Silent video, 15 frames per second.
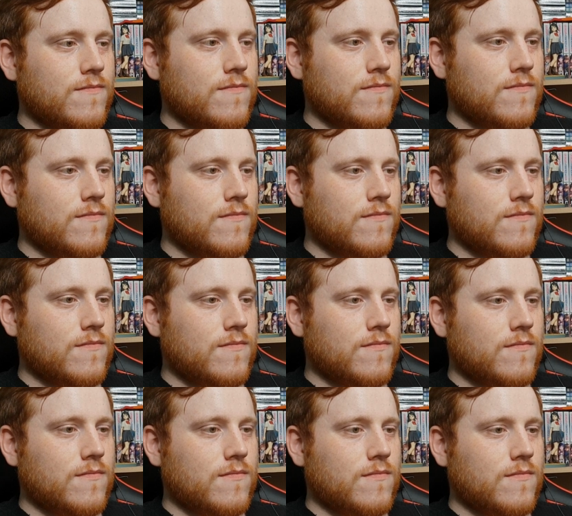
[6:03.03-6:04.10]

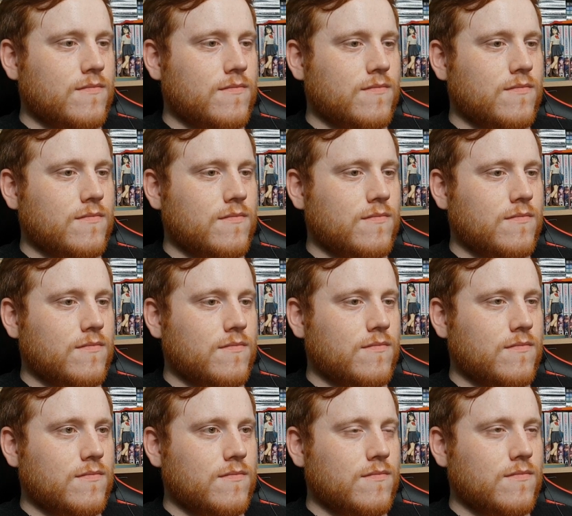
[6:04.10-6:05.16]

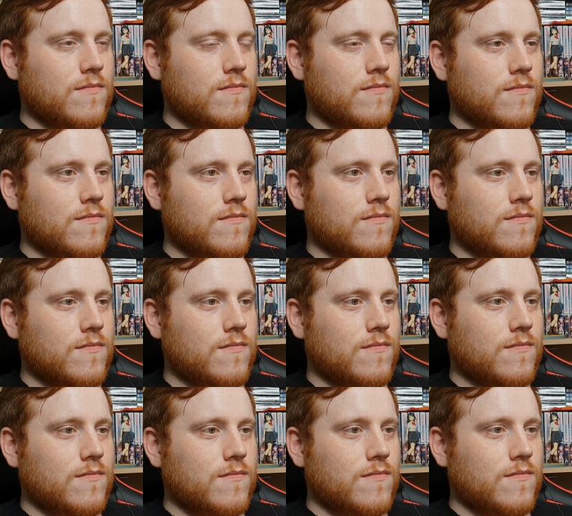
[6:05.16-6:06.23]

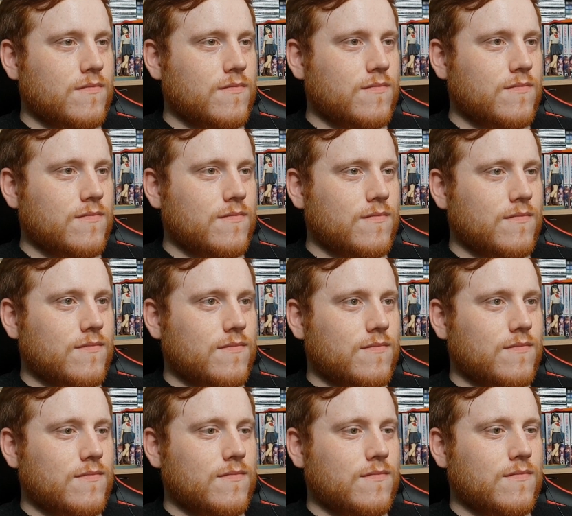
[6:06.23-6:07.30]

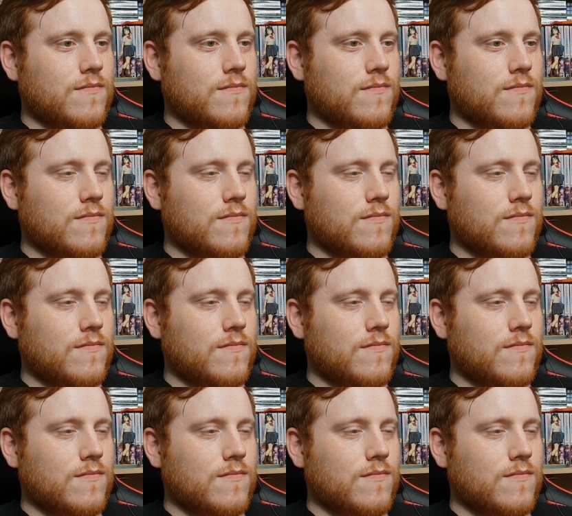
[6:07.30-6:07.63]
(no one is talking)